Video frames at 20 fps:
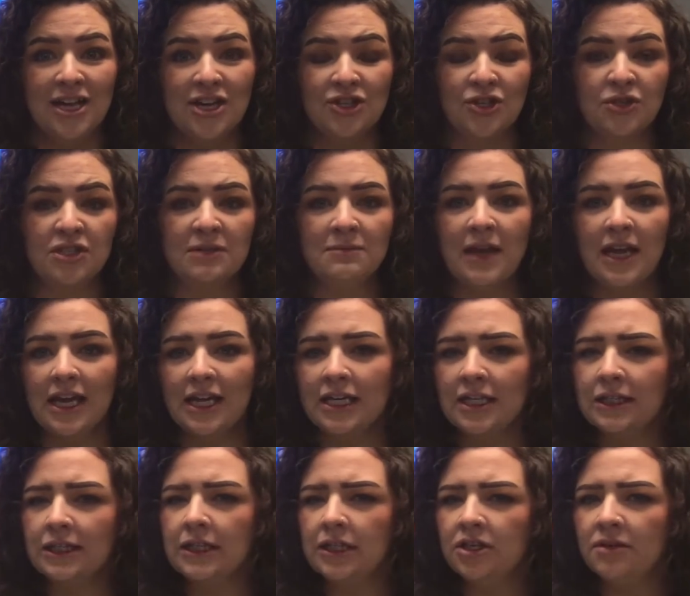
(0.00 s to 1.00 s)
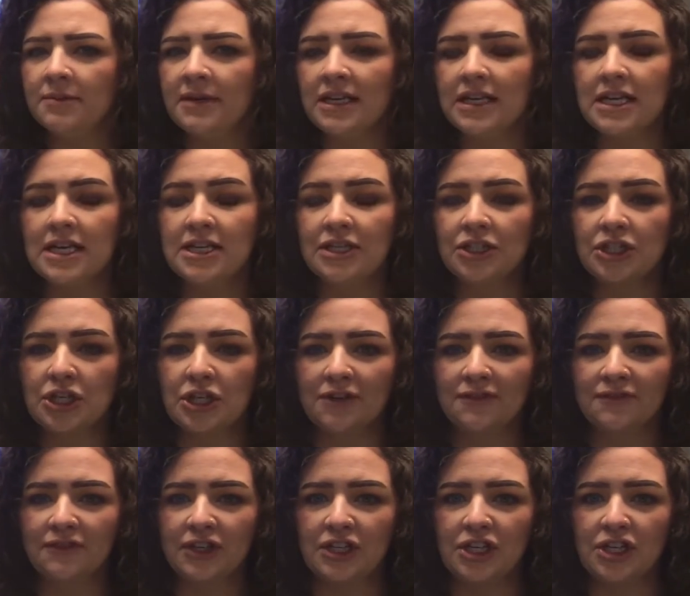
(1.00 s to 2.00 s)
So to make it a little bit easier
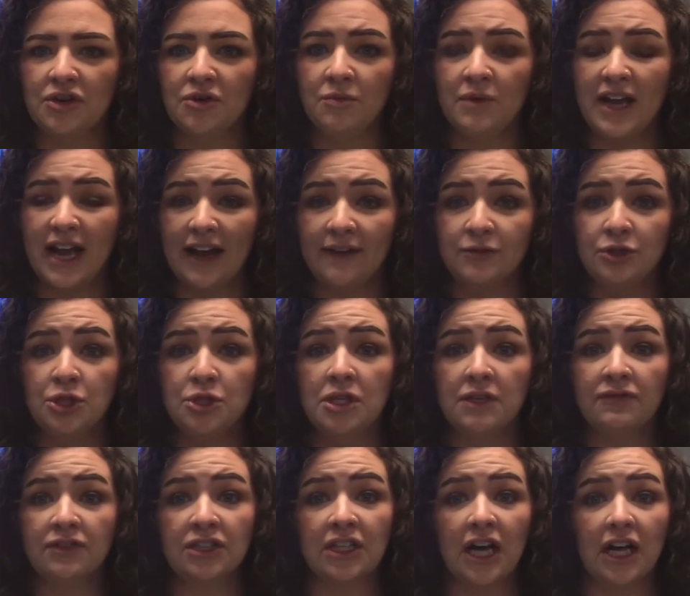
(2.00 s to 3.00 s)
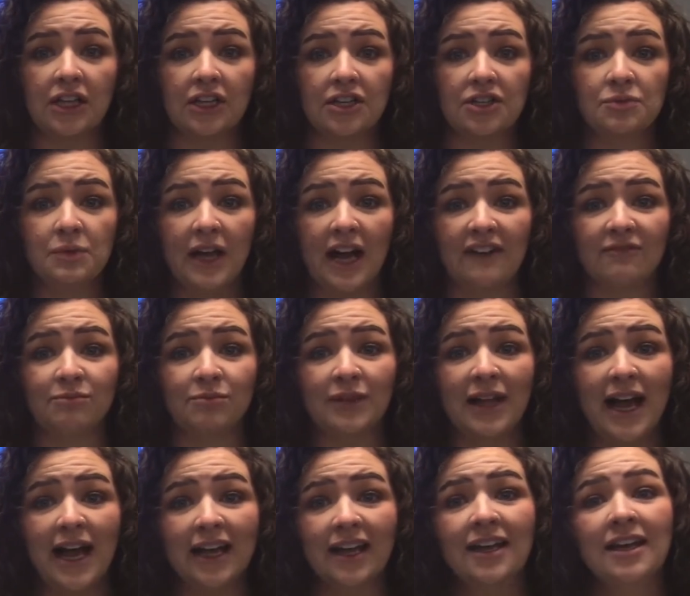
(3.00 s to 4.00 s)
for you, we have two different colors. We have
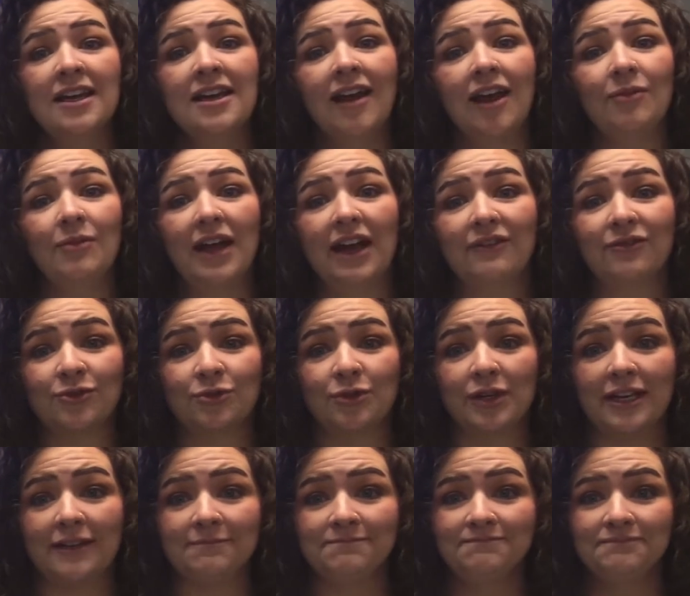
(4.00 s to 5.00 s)
black and we have green.